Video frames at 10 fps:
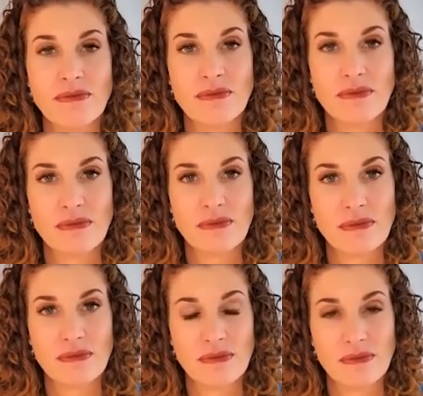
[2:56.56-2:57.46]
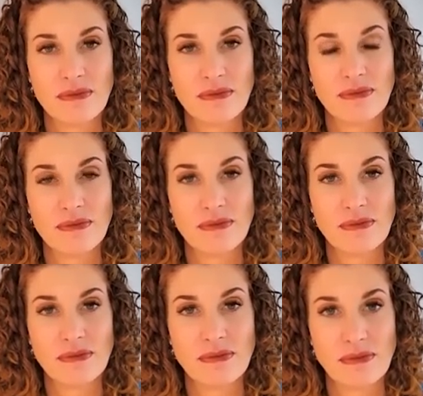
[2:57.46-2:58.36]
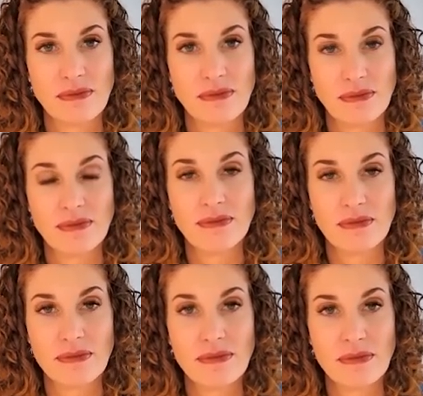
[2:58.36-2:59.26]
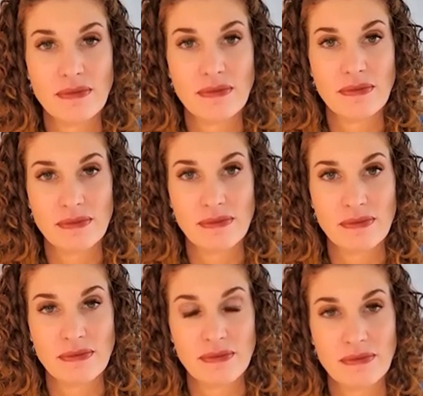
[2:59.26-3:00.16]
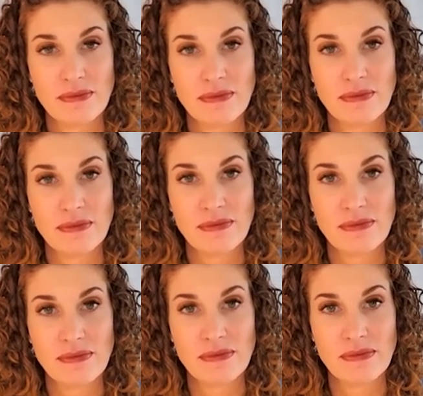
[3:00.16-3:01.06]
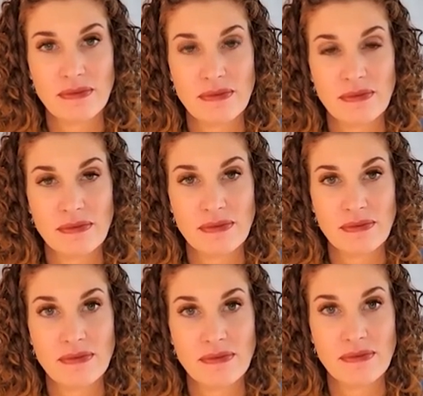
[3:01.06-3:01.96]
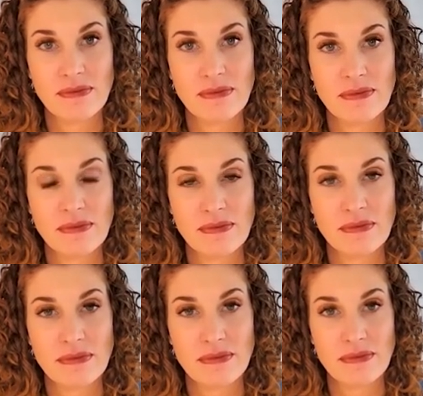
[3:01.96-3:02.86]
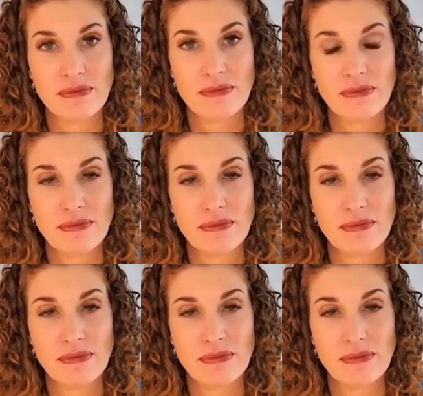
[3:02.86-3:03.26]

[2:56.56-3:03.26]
The person shown says nothing.